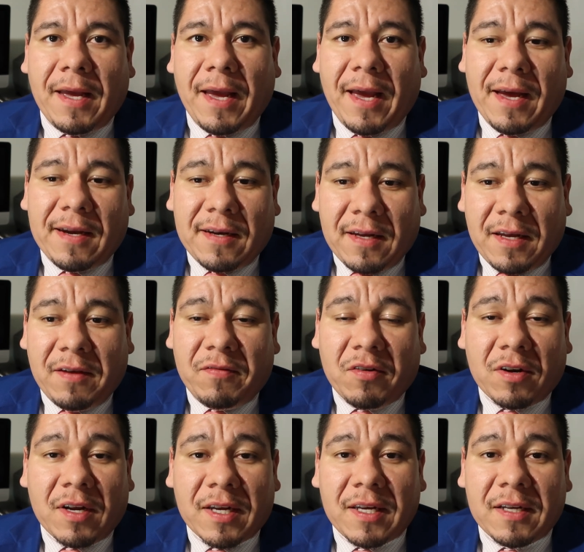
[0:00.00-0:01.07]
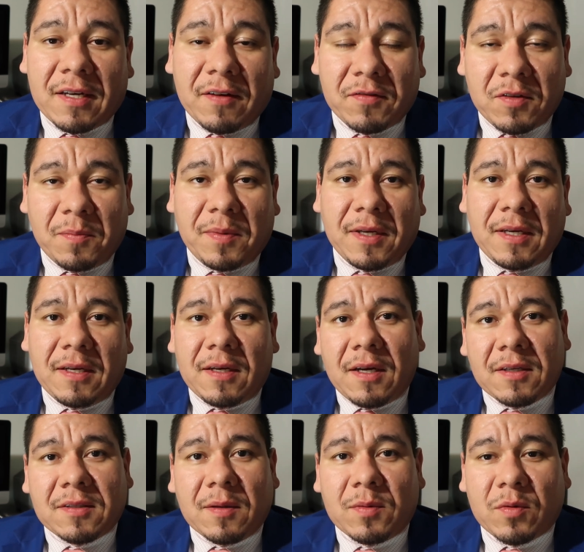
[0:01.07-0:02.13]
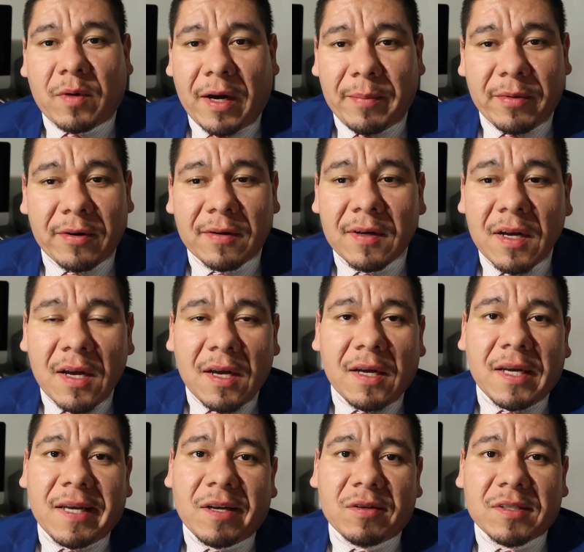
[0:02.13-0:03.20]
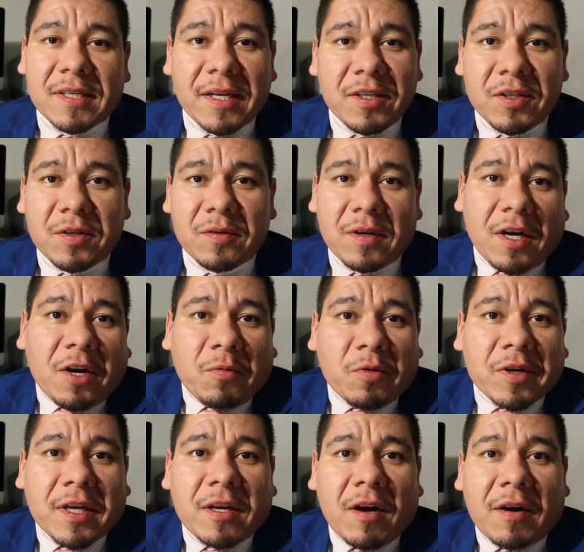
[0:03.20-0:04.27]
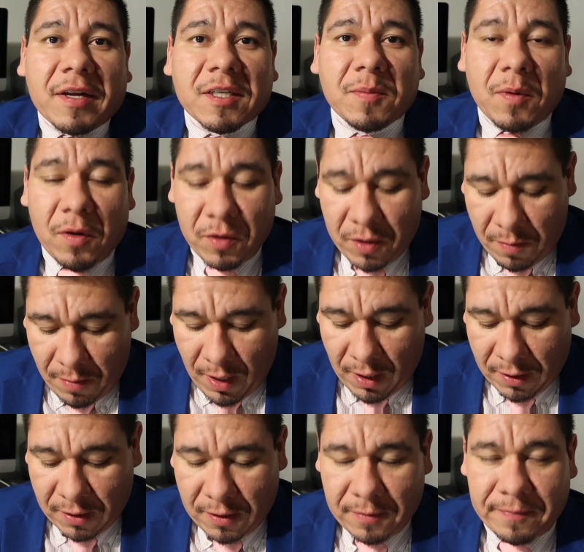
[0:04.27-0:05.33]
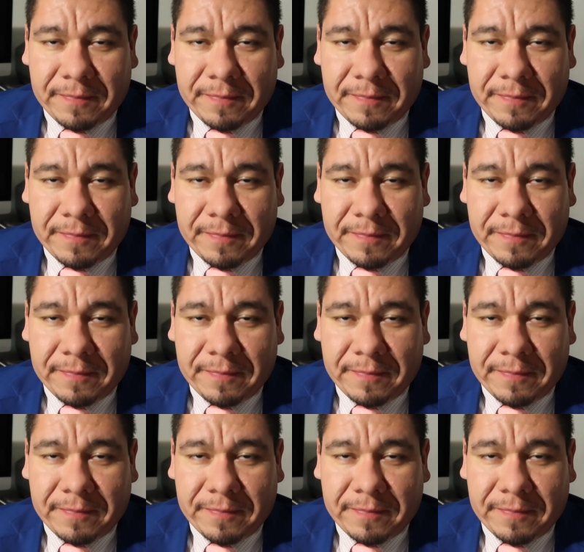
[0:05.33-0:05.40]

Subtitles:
And if you're lucky enough to be a subscriber, he'll send you a rookie card explosion box.